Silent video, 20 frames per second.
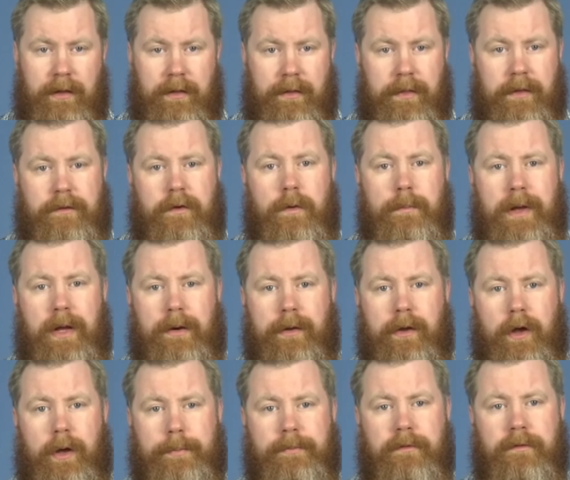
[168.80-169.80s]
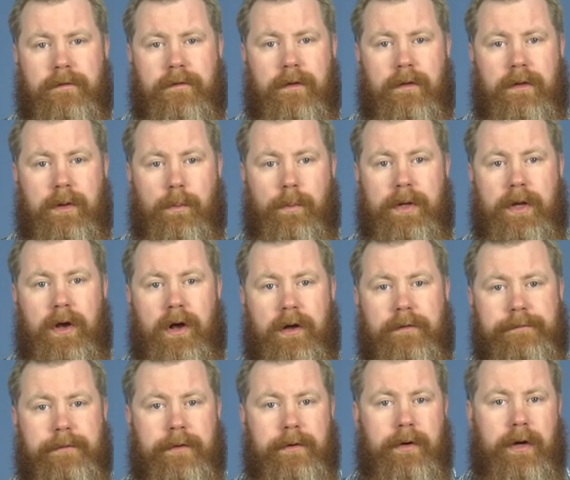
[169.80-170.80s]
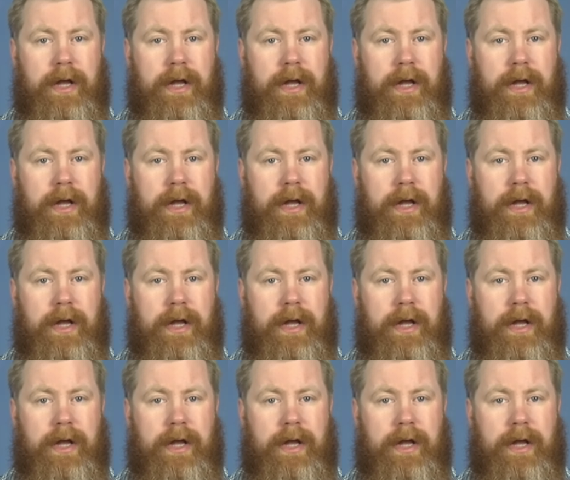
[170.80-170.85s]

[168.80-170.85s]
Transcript: The two mounting options that we offer